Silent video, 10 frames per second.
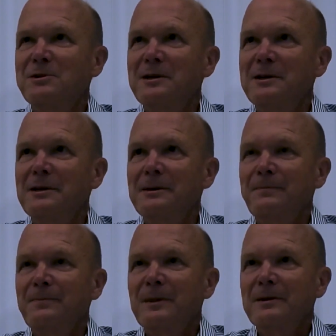there's
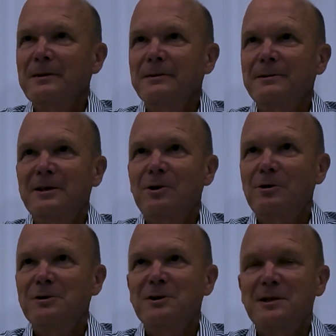any
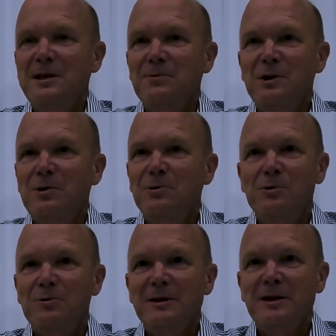technology that we don't
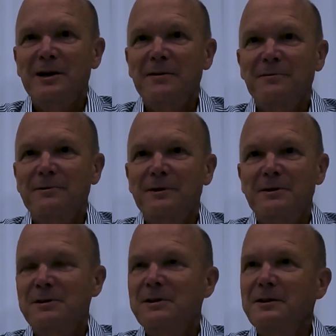already have
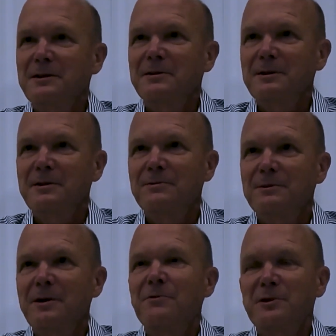that is needed.
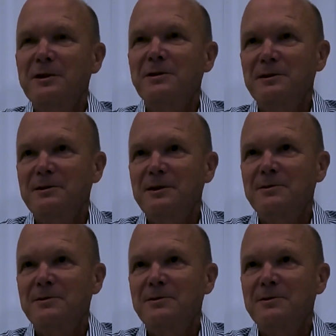Everything is